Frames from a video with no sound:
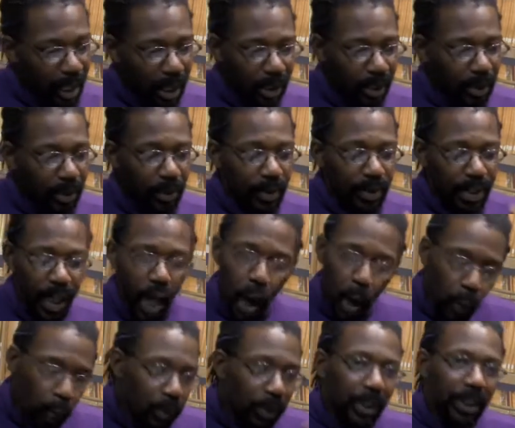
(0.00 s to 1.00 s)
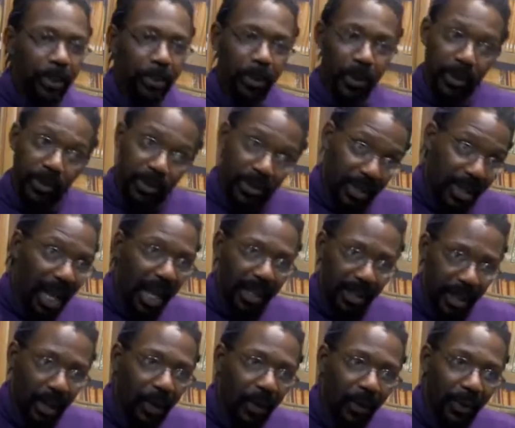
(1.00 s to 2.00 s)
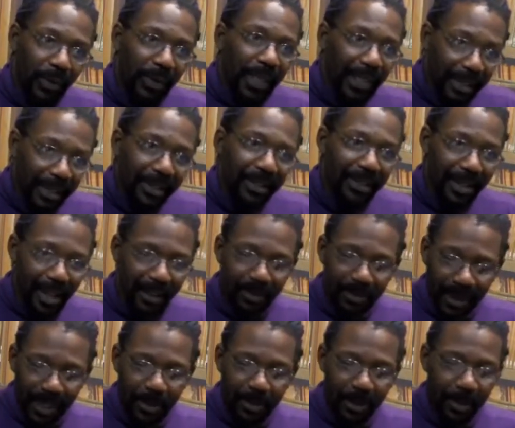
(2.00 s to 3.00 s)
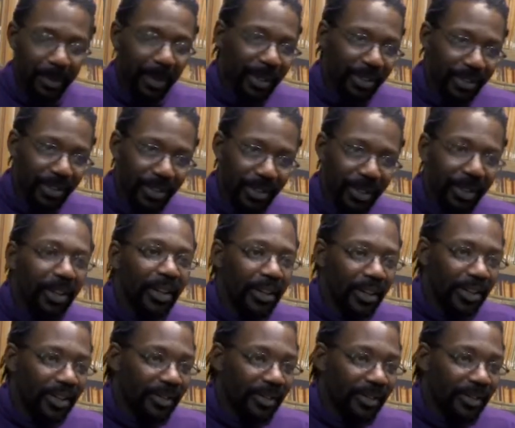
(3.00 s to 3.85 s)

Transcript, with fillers: you are the only person I know that doesn't have Facebook Messenger on his